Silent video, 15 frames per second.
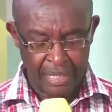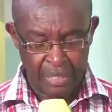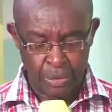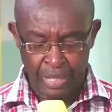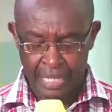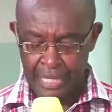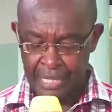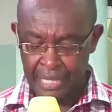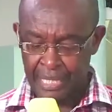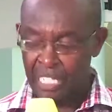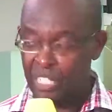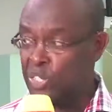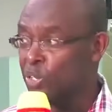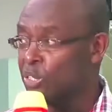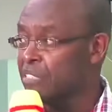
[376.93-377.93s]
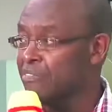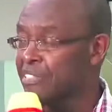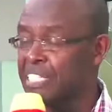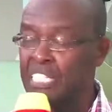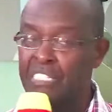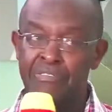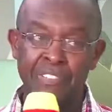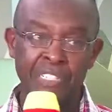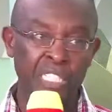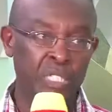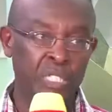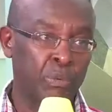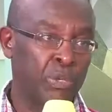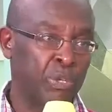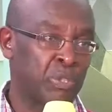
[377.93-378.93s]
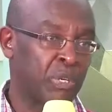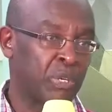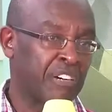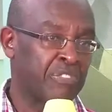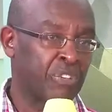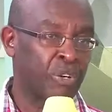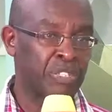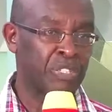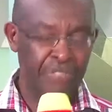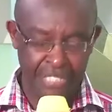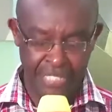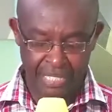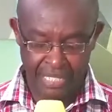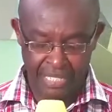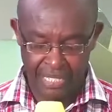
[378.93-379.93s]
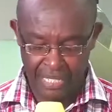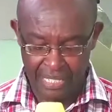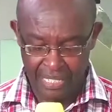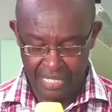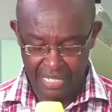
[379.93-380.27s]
Today is not very different. We also have conflicts.